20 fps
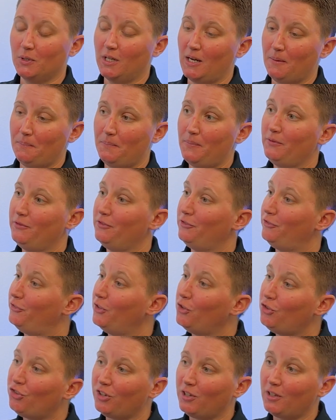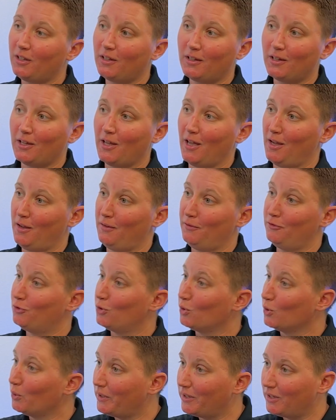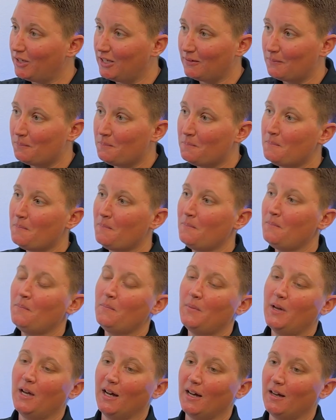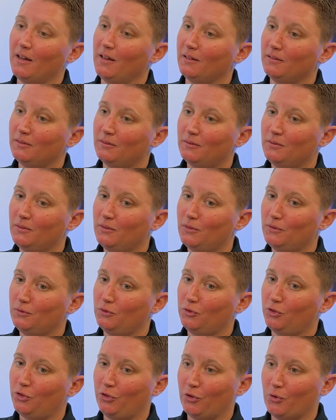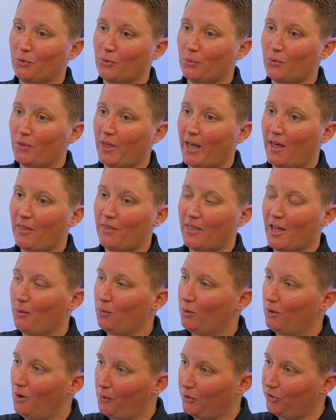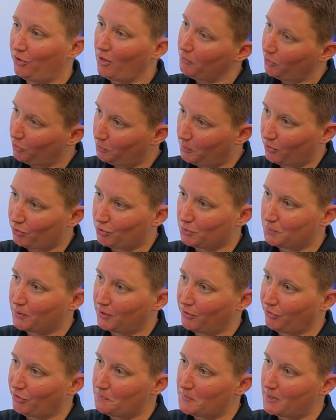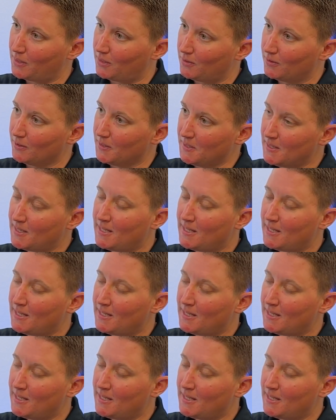up fishing and four-wheeling. So that will always have a special place in my heart.